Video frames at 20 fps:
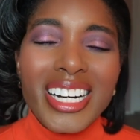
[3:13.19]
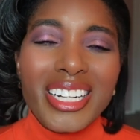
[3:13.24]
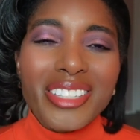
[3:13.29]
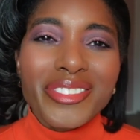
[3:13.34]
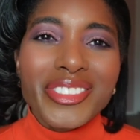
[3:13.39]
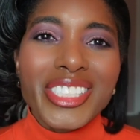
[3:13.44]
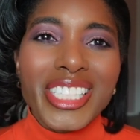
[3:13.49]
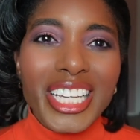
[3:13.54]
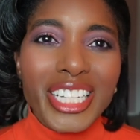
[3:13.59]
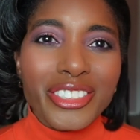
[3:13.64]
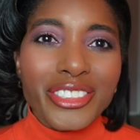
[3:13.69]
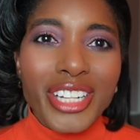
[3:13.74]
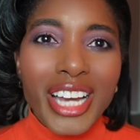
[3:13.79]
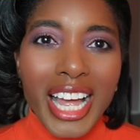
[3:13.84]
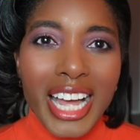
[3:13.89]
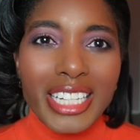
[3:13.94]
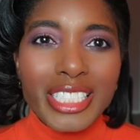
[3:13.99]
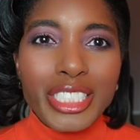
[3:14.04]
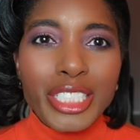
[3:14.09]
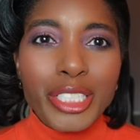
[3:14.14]
Sandra
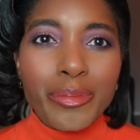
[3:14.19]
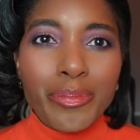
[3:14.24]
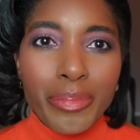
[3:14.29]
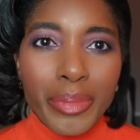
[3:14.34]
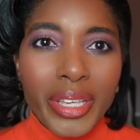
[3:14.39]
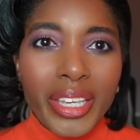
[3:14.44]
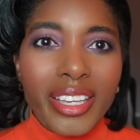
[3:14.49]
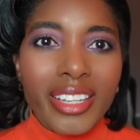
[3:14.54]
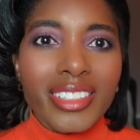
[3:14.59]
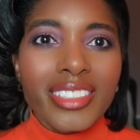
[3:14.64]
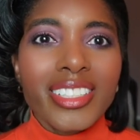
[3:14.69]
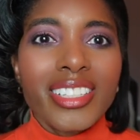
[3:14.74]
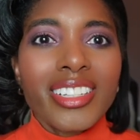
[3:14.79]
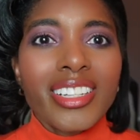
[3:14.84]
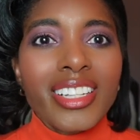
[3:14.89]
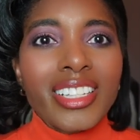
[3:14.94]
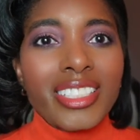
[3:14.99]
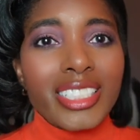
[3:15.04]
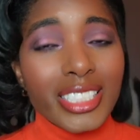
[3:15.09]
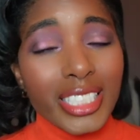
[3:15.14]
actually picked
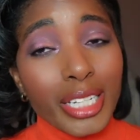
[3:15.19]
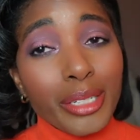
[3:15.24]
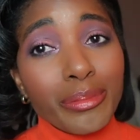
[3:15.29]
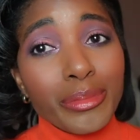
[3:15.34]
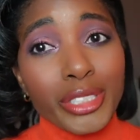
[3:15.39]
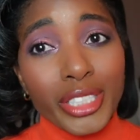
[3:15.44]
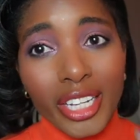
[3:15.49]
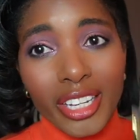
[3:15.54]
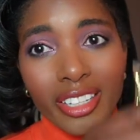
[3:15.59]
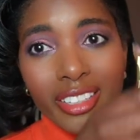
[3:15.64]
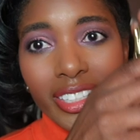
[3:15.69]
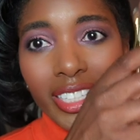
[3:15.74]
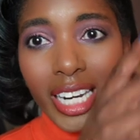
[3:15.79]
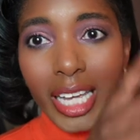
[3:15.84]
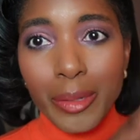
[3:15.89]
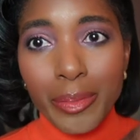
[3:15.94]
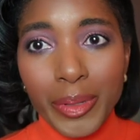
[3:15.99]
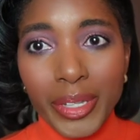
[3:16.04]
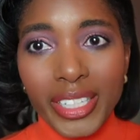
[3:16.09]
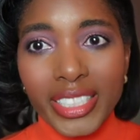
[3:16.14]
the same shade that
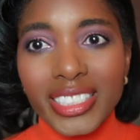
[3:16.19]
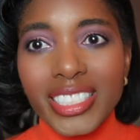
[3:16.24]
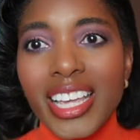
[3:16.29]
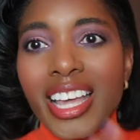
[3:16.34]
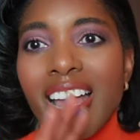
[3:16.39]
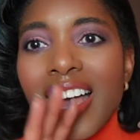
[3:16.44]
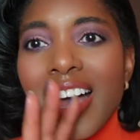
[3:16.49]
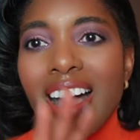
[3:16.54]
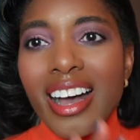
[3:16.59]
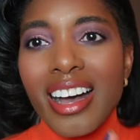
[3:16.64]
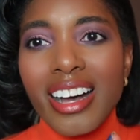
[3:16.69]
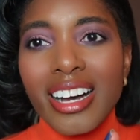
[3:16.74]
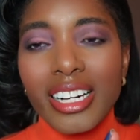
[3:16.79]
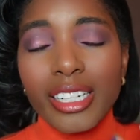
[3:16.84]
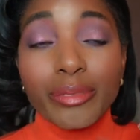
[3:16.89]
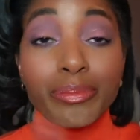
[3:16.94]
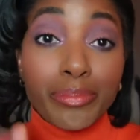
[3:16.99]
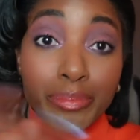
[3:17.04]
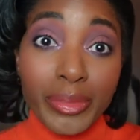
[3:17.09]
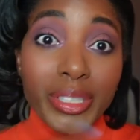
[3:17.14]
I picked,
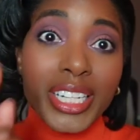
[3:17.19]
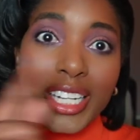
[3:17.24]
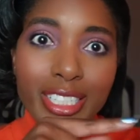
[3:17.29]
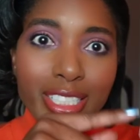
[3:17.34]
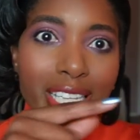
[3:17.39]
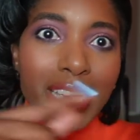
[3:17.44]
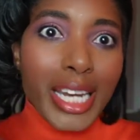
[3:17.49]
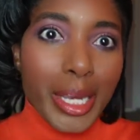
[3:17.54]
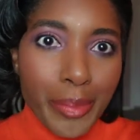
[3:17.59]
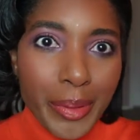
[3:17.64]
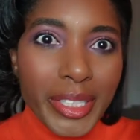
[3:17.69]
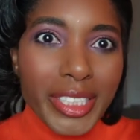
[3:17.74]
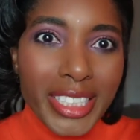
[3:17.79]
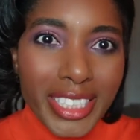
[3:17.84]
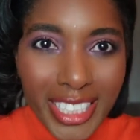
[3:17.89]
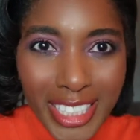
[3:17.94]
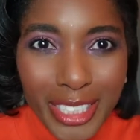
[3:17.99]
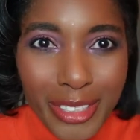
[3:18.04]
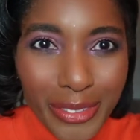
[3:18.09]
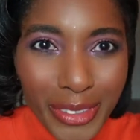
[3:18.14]
and I picked
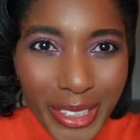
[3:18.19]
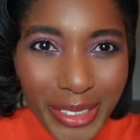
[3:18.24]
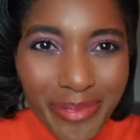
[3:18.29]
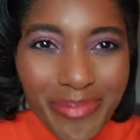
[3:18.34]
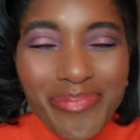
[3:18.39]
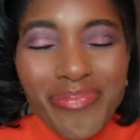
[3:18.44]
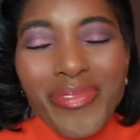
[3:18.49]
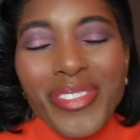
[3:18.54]
it because of her.